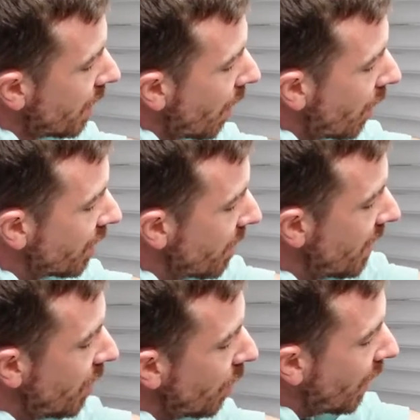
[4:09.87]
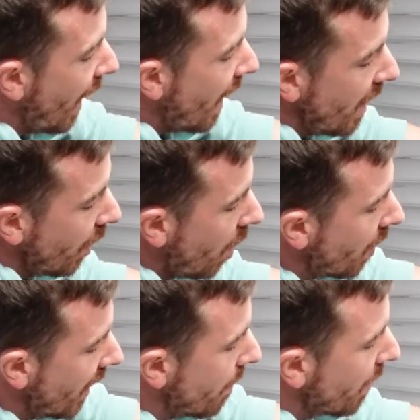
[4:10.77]
because I'm in the UK, I
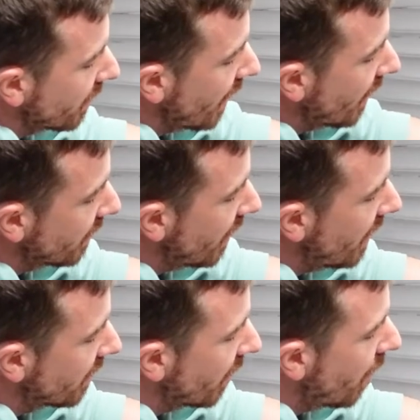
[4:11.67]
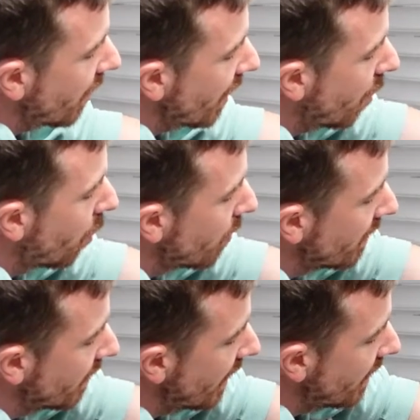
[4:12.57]
can't get Mustang seats, I can't get
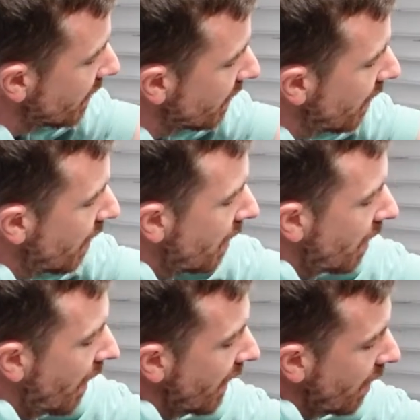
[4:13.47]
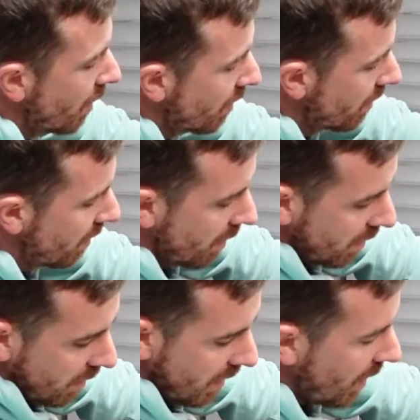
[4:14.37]
Corbin seats. They
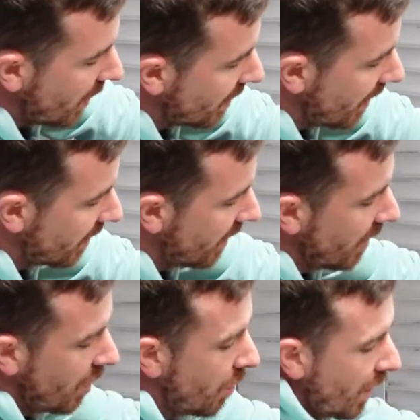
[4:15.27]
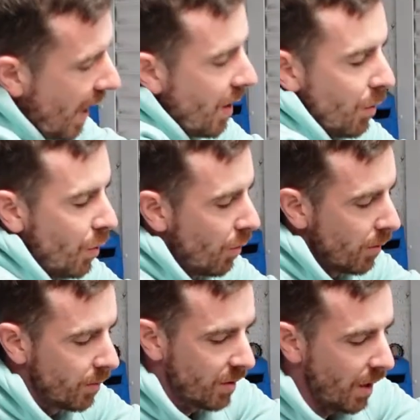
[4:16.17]
don't exist in the UK or
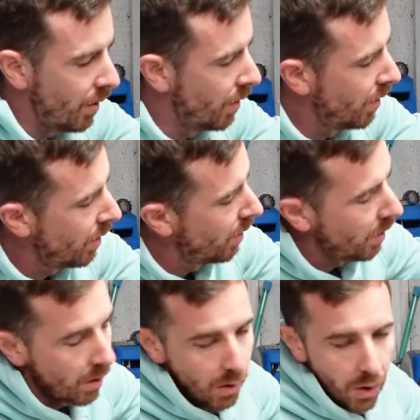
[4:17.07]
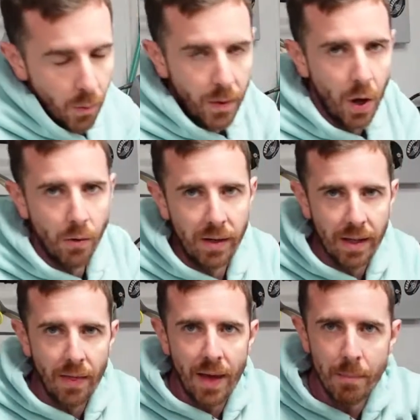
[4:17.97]
Europe, so we can't really
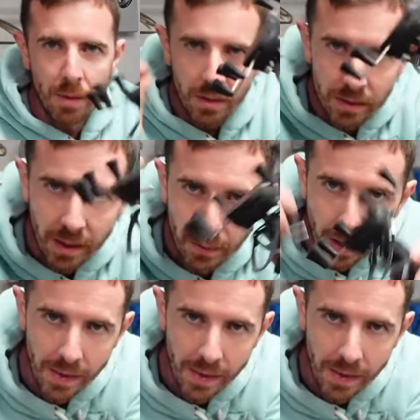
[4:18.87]
get them. There we go,